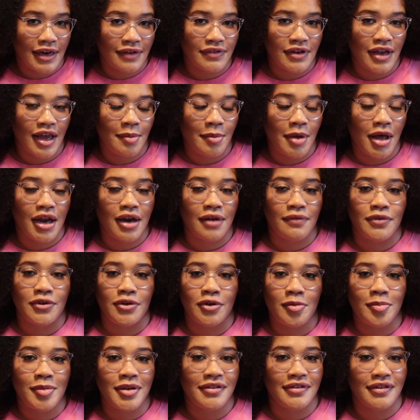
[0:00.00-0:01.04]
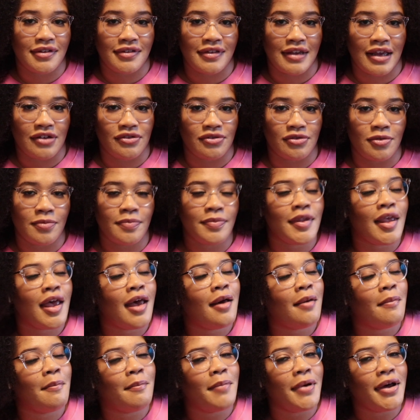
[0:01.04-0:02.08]
of time out of your busy schedule,
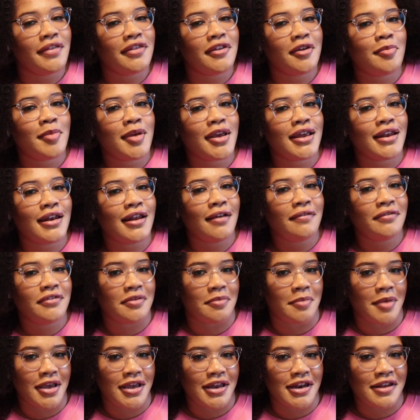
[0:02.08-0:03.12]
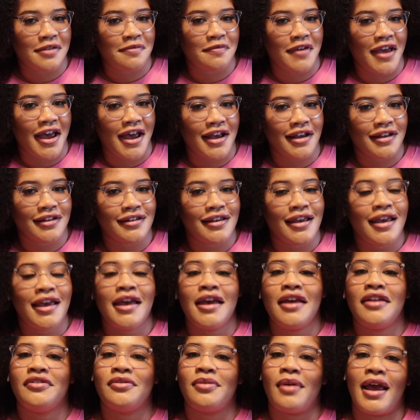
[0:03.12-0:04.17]
but they're big enough to make an impact.
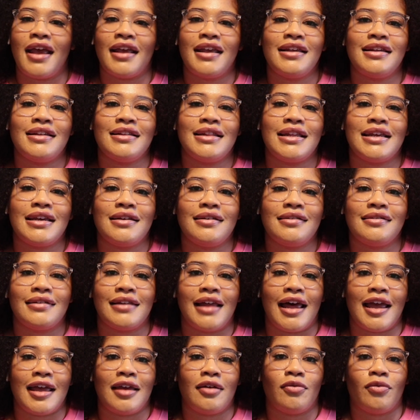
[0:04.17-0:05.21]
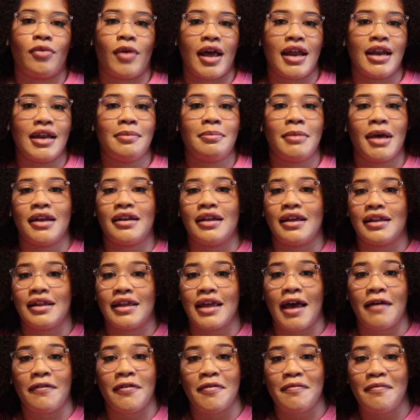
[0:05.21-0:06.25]
Tracking things like writing my daily
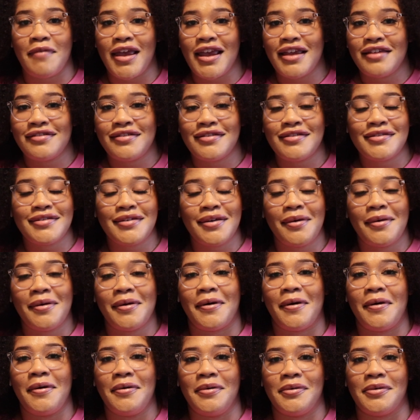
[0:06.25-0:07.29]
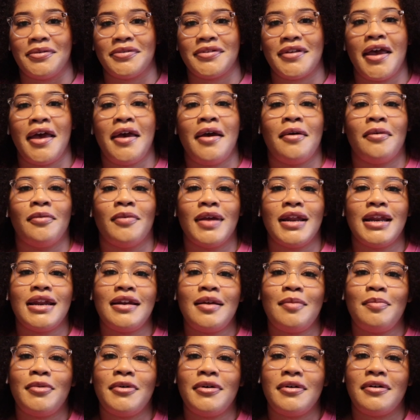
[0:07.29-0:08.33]
affirmations or goals, reading
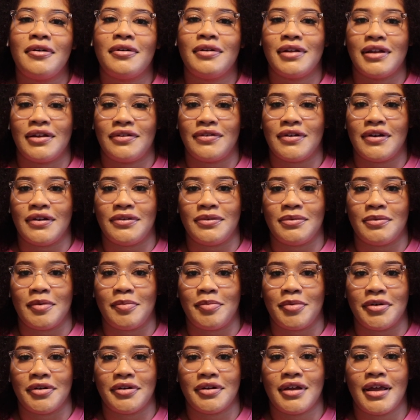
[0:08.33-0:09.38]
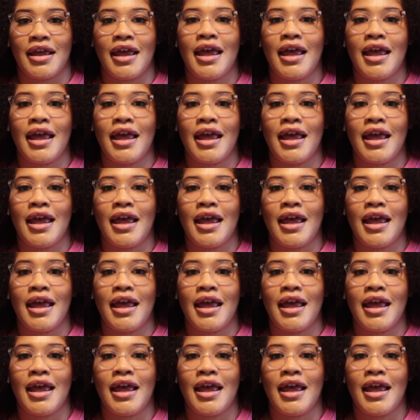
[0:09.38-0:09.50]
a book or listening to a book,